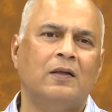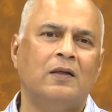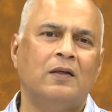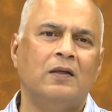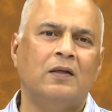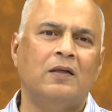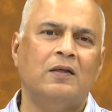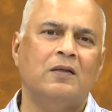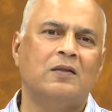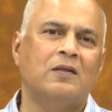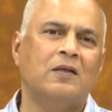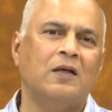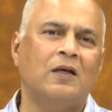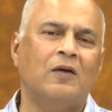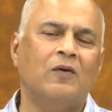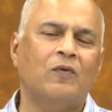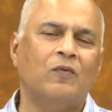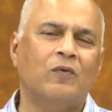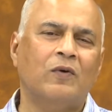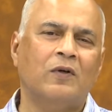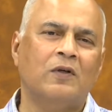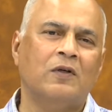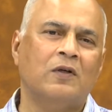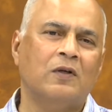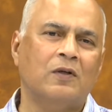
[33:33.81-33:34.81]
is
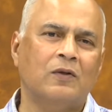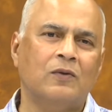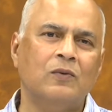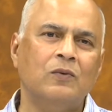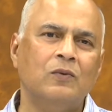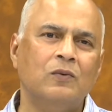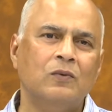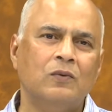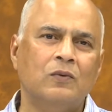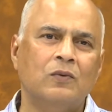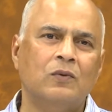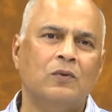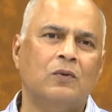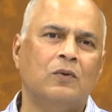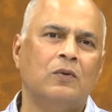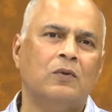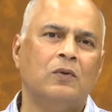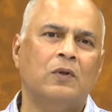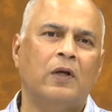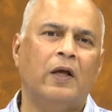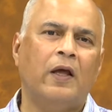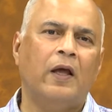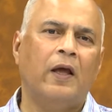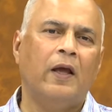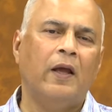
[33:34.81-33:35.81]
equal to
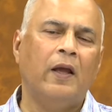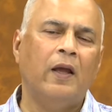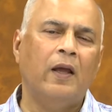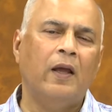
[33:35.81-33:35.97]
a